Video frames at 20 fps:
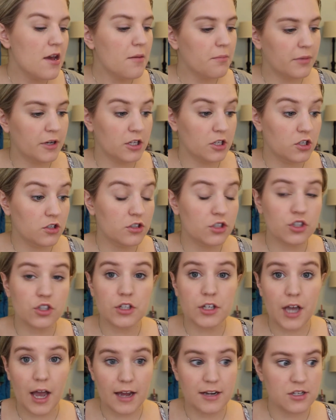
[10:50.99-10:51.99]
but
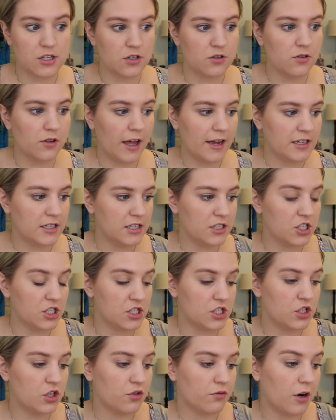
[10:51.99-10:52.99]
usually I do like to
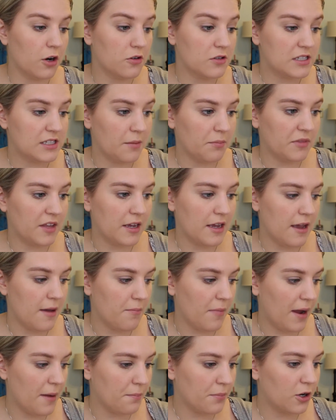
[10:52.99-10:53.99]
just throw something
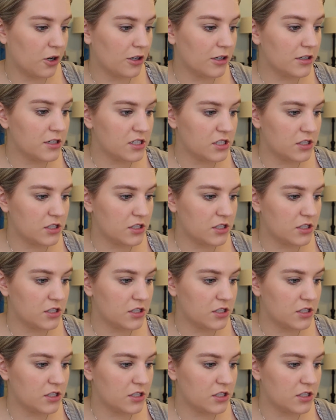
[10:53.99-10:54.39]
in my purse.